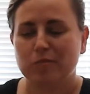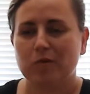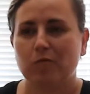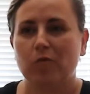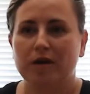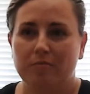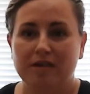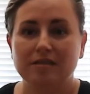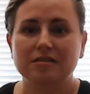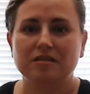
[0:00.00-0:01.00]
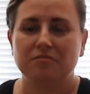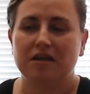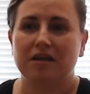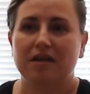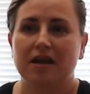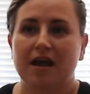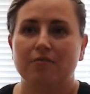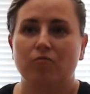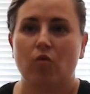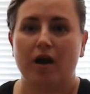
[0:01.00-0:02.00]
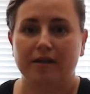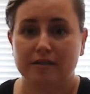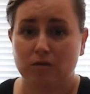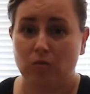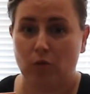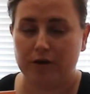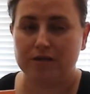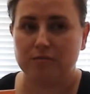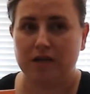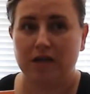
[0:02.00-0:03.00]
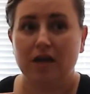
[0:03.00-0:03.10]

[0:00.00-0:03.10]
but what it means to me and why it's so important to me